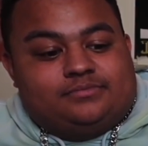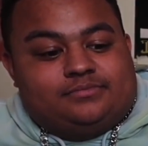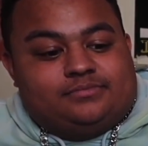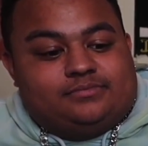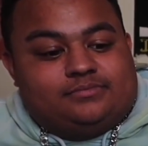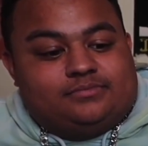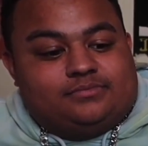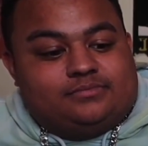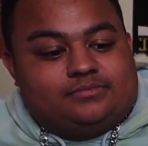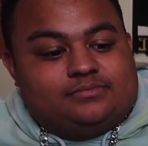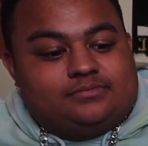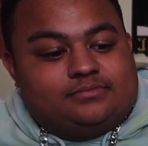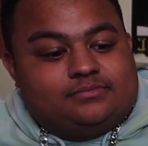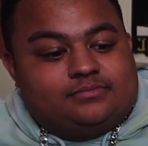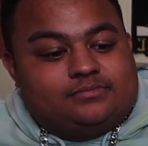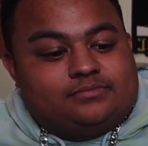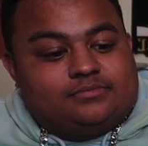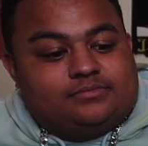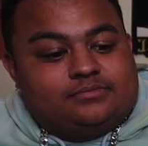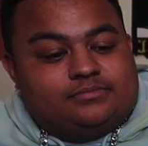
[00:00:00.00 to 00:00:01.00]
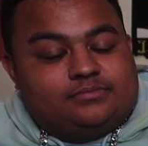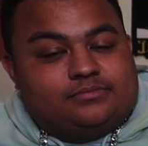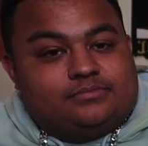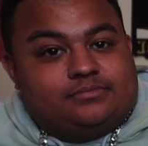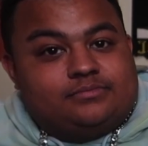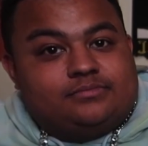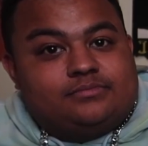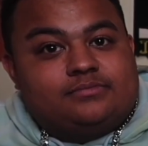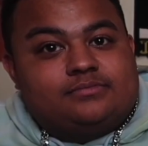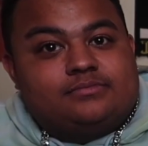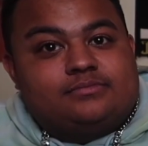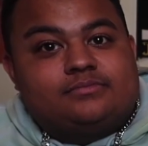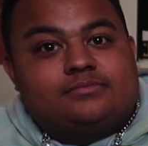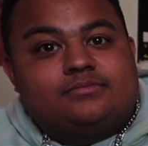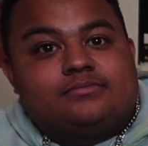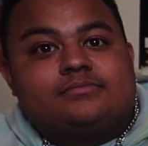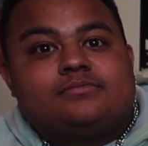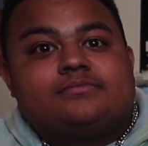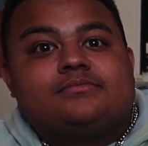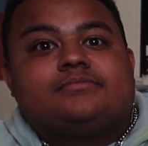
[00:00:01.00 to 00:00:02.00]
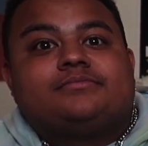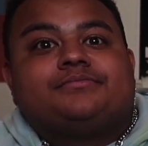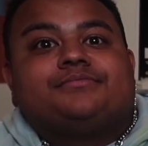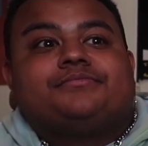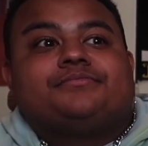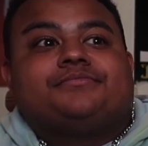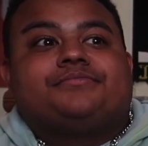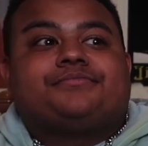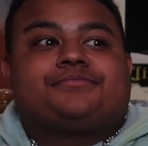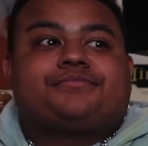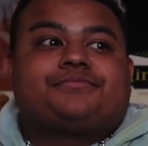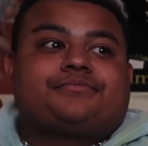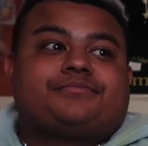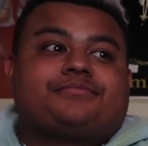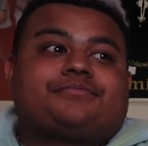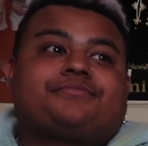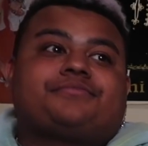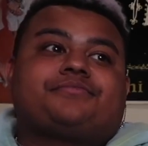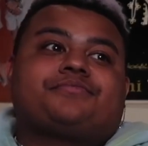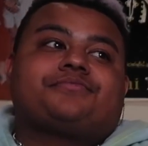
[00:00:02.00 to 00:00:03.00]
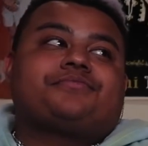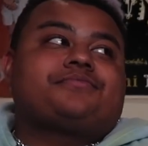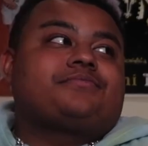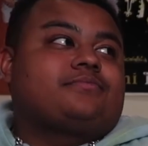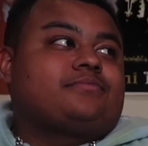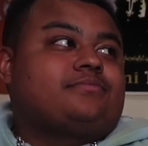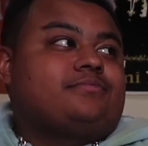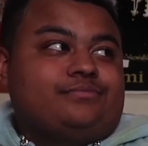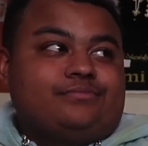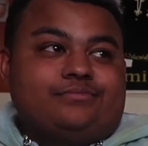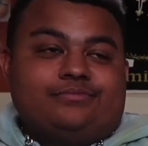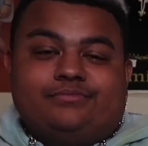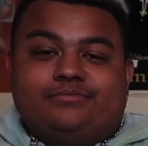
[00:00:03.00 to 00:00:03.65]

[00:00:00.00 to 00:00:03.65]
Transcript: (silent)